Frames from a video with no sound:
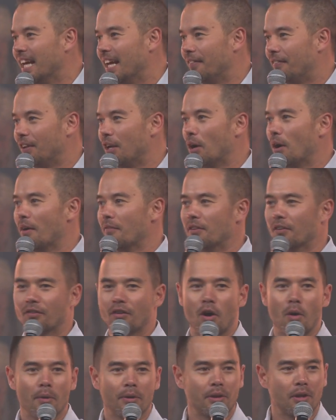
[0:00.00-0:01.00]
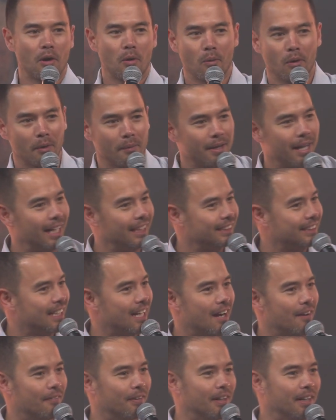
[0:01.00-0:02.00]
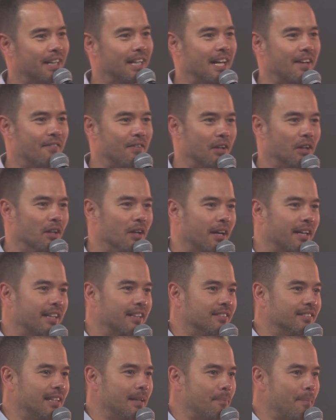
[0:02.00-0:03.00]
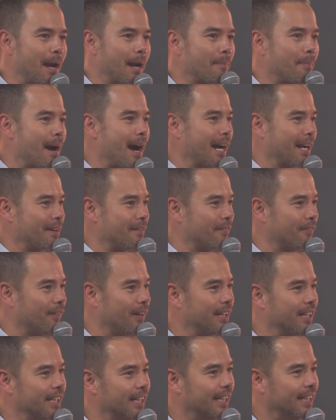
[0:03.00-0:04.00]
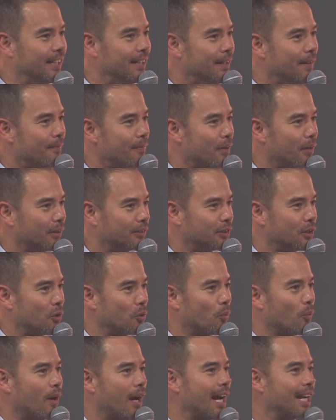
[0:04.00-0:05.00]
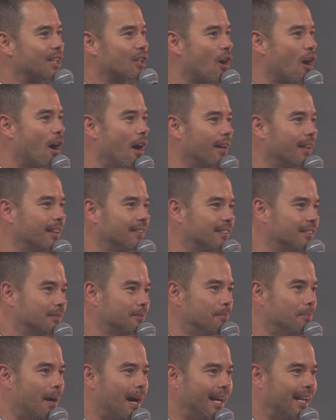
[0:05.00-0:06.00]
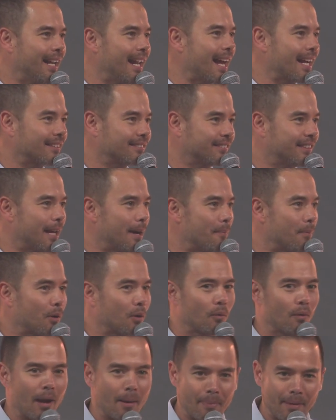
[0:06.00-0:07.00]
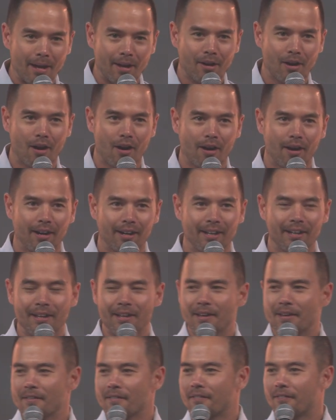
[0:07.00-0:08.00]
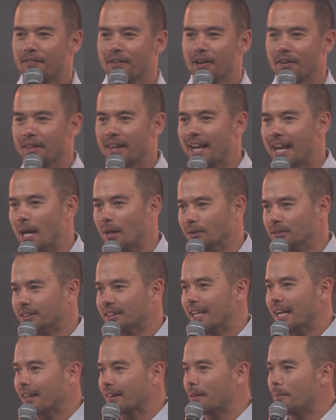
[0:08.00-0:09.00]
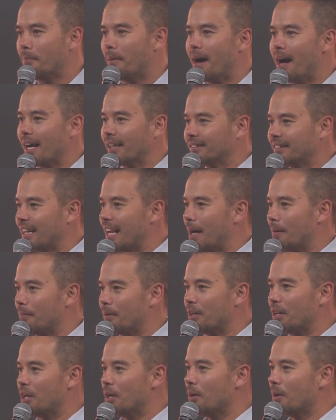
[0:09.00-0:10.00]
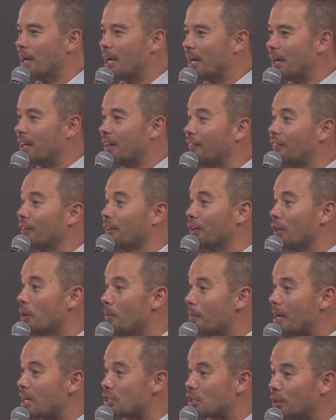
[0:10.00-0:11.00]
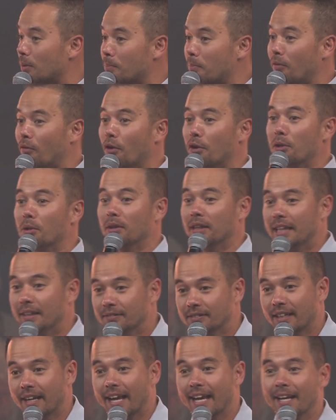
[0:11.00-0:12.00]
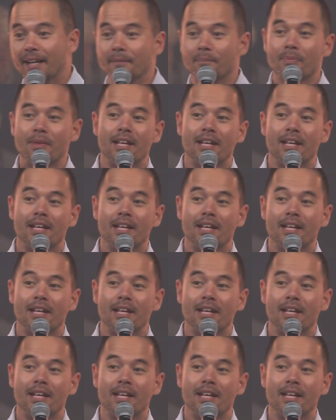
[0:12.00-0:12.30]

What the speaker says: If you don't have your phone with you, don't worry, we got you covered. If you look in the seat back pocket in front of you, there is a red card that says My Next Step. Grab that card, fill that out, check the box that I'm new here. And if you're new, make sure before you leave today,